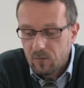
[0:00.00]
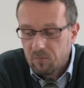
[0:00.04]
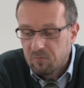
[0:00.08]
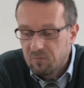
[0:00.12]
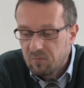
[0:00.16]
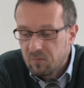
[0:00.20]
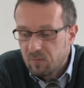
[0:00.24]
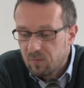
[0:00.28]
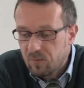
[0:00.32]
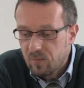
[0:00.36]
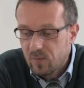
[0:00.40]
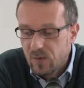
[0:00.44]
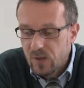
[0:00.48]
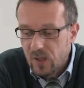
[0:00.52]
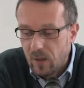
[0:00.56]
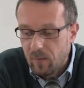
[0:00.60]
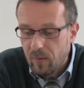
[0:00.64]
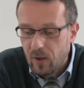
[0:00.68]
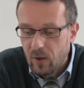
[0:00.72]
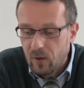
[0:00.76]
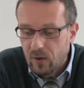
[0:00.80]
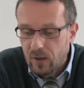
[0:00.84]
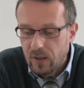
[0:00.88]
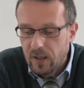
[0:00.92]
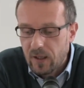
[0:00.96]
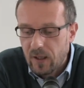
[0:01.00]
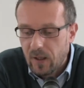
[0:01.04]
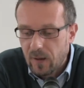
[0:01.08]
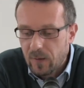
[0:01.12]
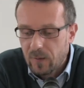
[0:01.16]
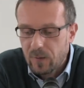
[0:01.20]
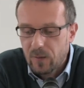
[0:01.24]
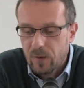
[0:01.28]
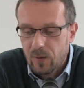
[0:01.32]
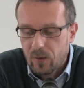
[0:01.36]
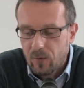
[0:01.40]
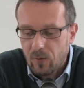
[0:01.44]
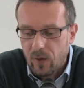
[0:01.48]
somehow
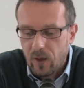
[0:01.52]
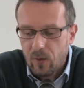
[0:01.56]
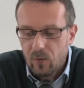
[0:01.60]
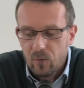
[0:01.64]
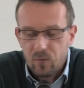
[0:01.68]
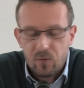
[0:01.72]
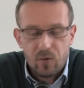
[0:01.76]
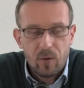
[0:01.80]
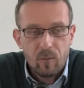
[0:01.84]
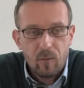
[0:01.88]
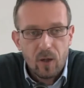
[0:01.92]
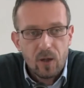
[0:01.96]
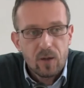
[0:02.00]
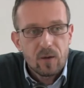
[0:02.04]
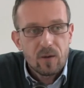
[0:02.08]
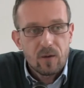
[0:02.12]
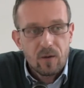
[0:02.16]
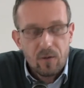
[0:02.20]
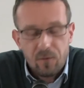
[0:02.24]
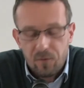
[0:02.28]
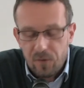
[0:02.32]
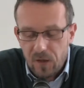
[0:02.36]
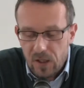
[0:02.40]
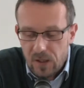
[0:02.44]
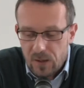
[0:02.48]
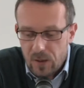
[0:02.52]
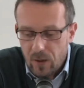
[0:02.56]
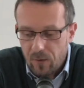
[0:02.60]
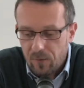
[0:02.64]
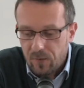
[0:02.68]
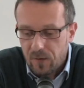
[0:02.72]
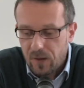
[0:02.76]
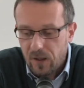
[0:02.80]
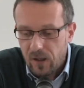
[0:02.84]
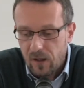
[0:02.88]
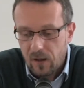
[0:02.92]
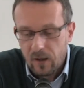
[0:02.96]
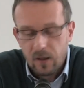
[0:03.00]
cut the ground from under the feet of
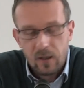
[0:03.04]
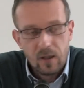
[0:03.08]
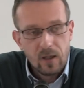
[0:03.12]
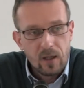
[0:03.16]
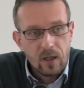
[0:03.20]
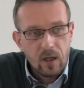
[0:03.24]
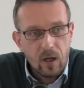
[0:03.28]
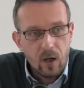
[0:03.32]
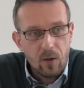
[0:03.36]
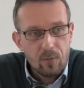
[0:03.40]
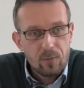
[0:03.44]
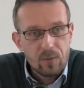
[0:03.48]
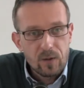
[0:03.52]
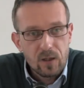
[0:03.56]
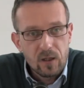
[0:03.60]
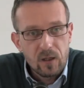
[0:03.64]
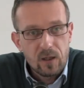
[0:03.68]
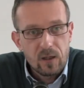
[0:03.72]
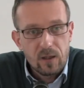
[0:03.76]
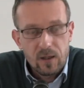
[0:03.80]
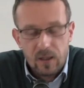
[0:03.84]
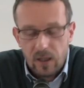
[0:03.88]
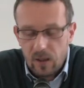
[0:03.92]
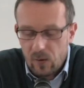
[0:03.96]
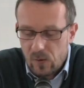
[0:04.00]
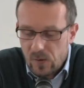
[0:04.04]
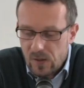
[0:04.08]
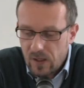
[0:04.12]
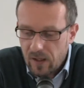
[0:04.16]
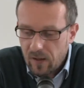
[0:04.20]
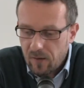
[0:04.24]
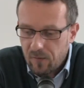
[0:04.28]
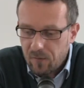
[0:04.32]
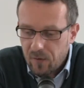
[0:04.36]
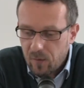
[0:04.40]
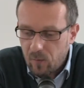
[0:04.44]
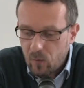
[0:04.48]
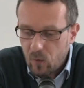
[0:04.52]
the
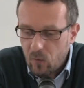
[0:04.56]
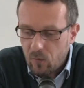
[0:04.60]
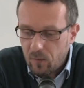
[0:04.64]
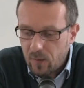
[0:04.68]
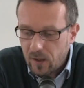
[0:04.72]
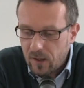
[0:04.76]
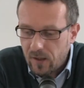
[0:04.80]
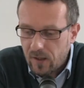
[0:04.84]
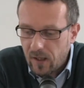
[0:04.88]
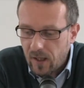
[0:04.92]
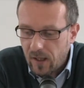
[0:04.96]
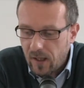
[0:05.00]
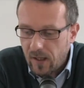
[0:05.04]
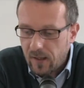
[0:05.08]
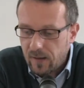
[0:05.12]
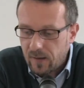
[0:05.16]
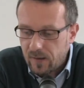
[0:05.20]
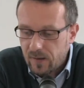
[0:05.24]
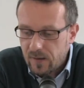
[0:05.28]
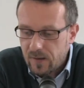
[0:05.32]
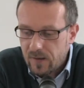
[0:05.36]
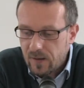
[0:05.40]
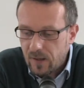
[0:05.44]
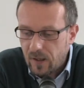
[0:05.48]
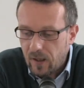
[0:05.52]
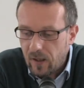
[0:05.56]
Neo-Salafi movement, and